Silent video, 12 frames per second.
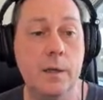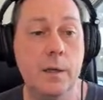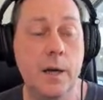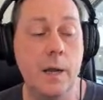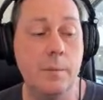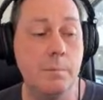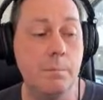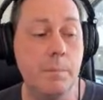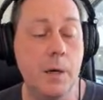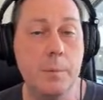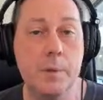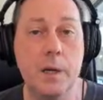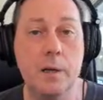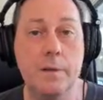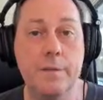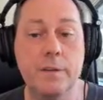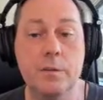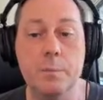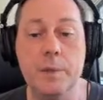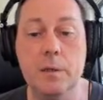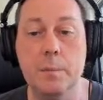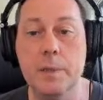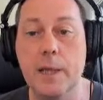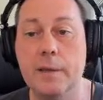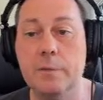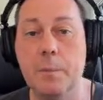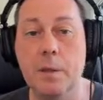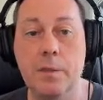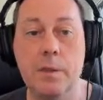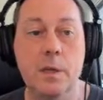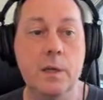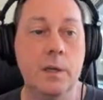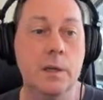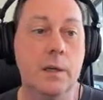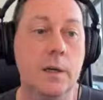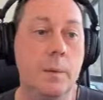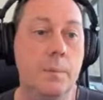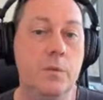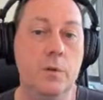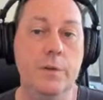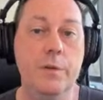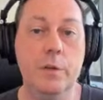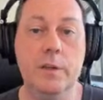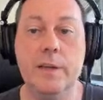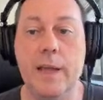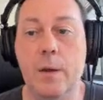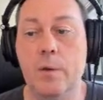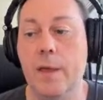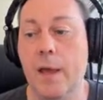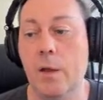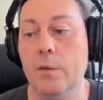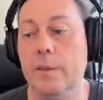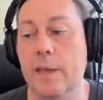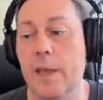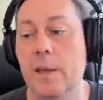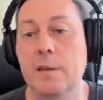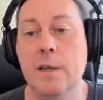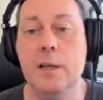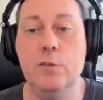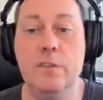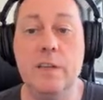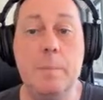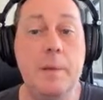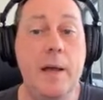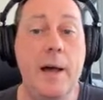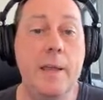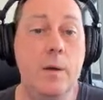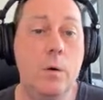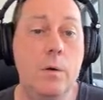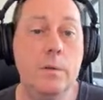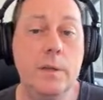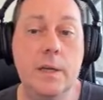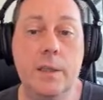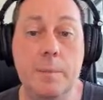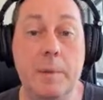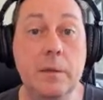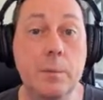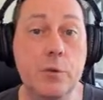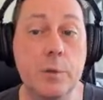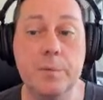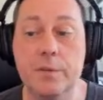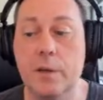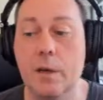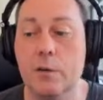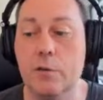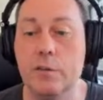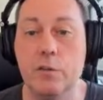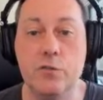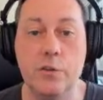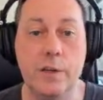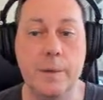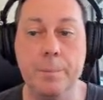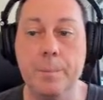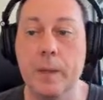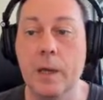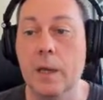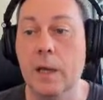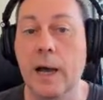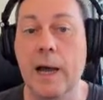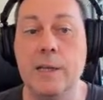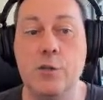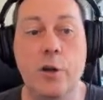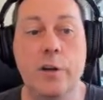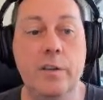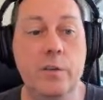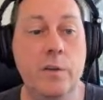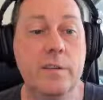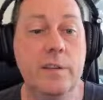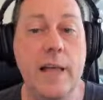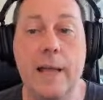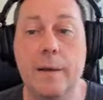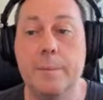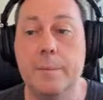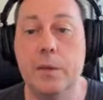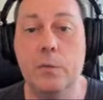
and Melbourne had a physical meetup last month. So if you're looking to get out of the house again, just keep an eye on the meetup groups across Australia. And join us on Slack as